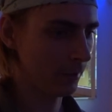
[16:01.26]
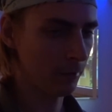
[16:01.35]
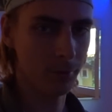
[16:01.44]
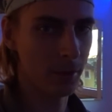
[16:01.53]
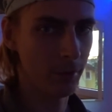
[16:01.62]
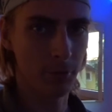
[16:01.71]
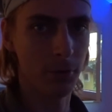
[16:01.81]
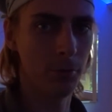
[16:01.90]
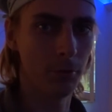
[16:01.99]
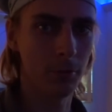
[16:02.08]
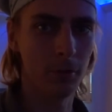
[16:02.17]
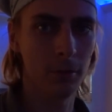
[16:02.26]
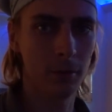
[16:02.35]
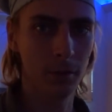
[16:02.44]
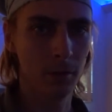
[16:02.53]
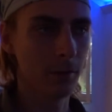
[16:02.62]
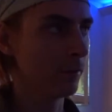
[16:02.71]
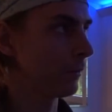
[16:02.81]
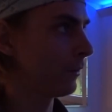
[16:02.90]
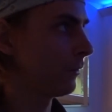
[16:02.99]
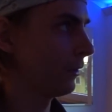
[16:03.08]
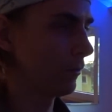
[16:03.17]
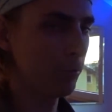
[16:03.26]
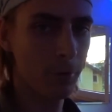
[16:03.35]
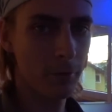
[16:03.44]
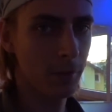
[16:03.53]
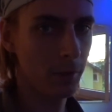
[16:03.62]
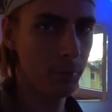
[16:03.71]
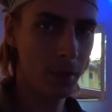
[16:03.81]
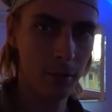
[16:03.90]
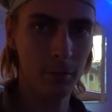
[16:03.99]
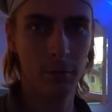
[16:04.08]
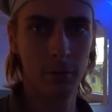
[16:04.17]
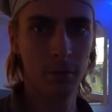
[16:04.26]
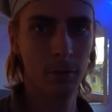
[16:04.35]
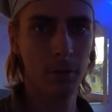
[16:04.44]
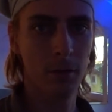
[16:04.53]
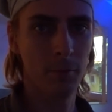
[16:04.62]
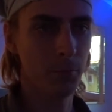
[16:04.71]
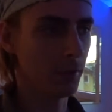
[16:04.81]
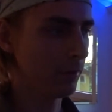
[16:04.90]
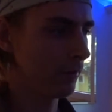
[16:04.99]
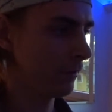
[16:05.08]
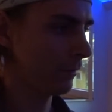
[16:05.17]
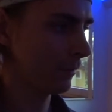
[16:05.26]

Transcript: and you never use it. In the first time, yes, but